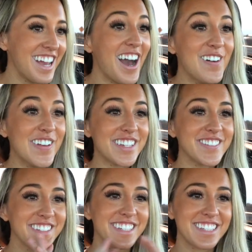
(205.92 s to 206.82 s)
Yeah, I'm like
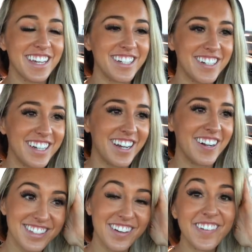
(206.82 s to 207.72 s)
really excited right
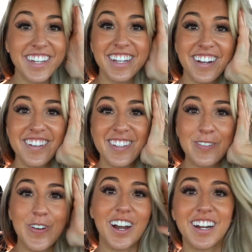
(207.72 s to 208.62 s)
now. So we're gonna go
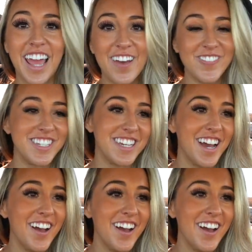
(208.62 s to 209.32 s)
to Park M G